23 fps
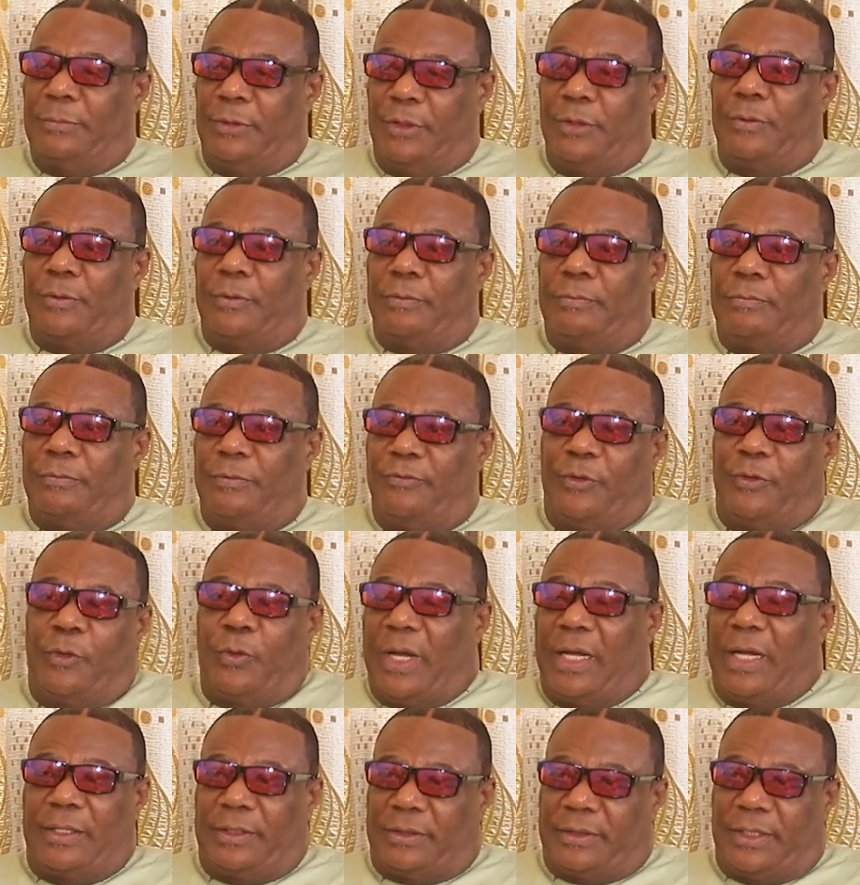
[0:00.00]
You know, mm. if you
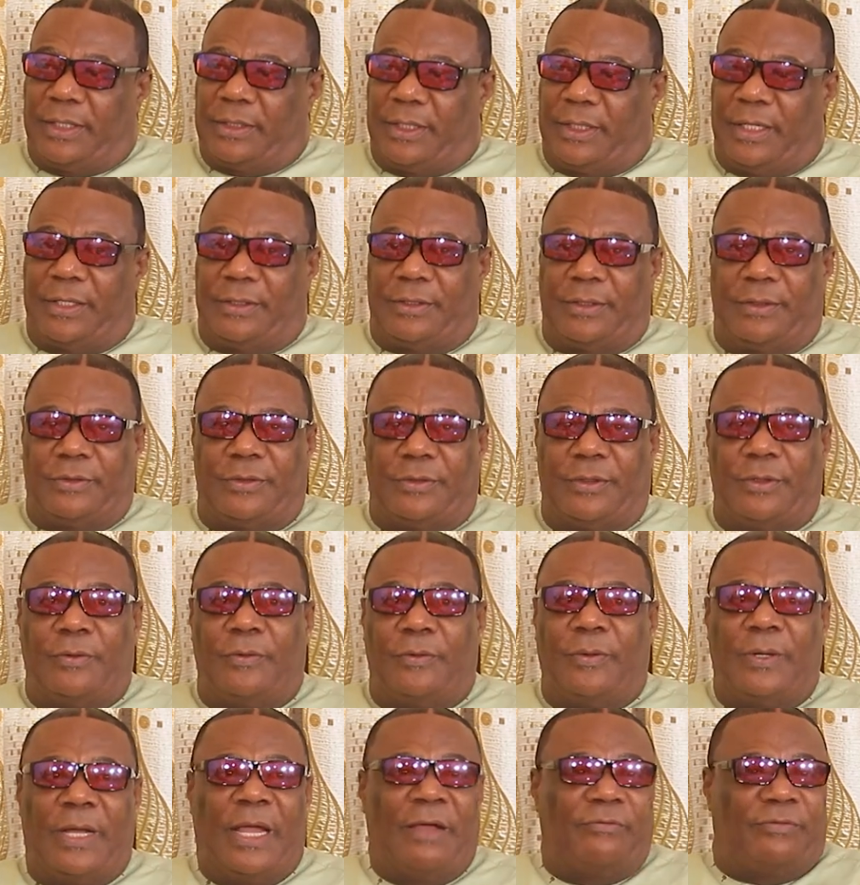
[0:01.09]
look at the church ages, yeah. you
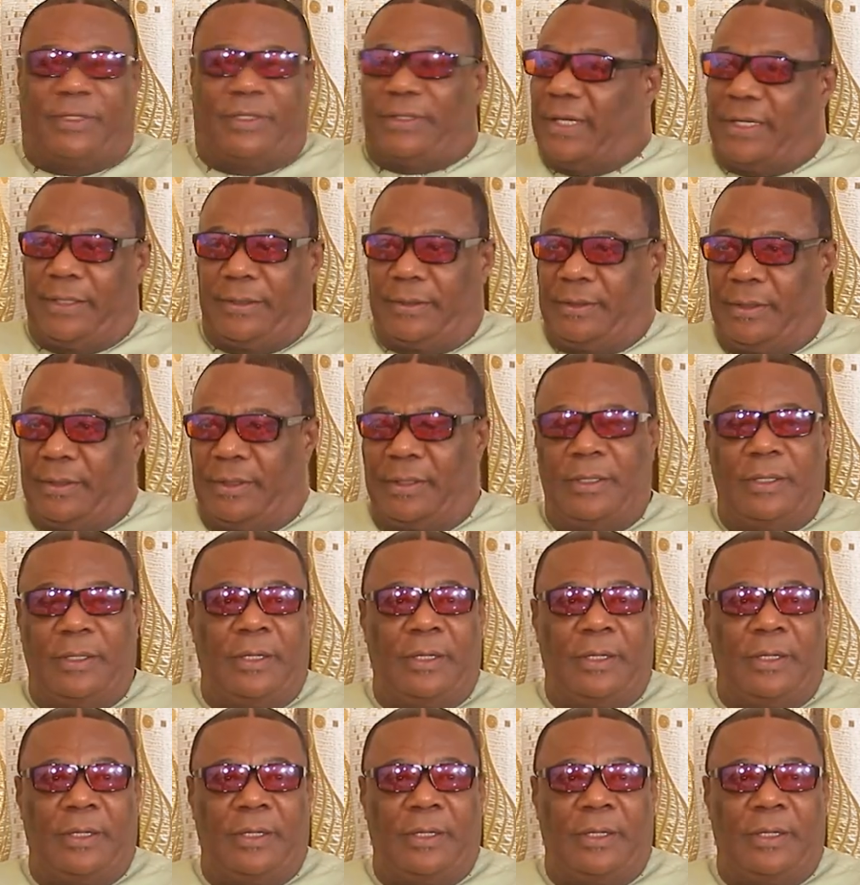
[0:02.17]
know, everything.